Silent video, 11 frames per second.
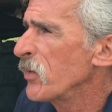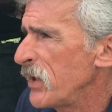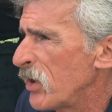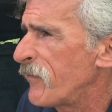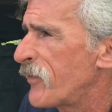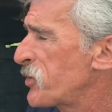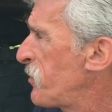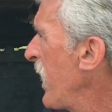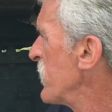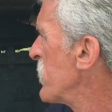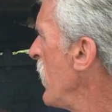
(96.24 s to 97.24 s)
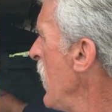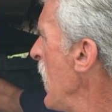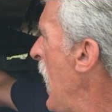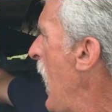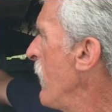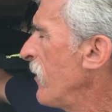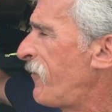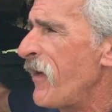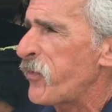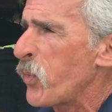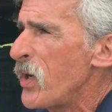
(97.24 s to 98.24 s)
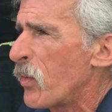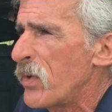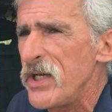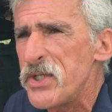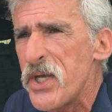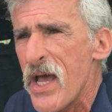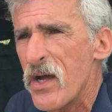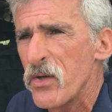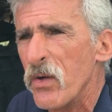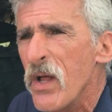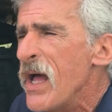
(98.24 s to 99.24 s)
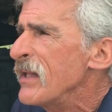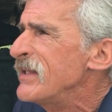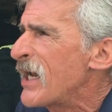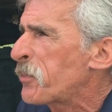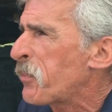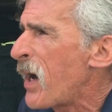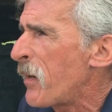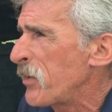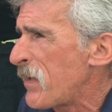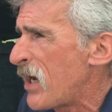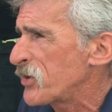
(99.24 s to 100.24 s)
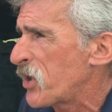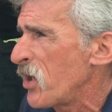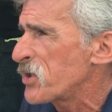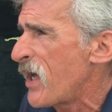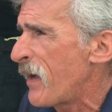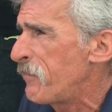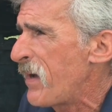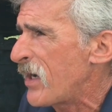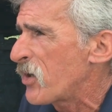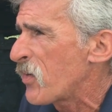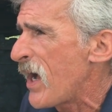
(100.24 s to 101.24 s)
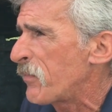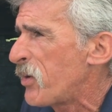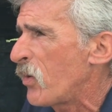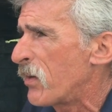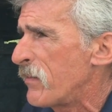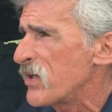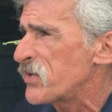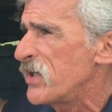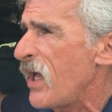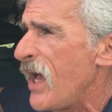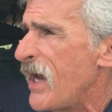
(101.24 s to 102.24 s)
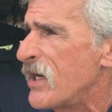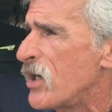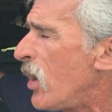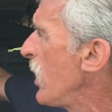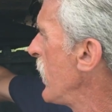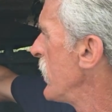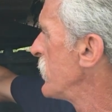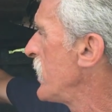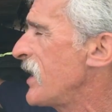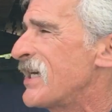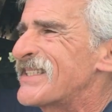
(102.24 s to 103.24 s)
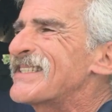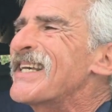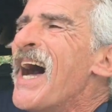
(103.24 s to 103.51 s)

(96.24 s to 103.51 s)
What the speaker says: will be looking for space. I have a fifth wheel release handle. That is probably mounted secure. It's not bent, cracked, broken, or missing, and it is in its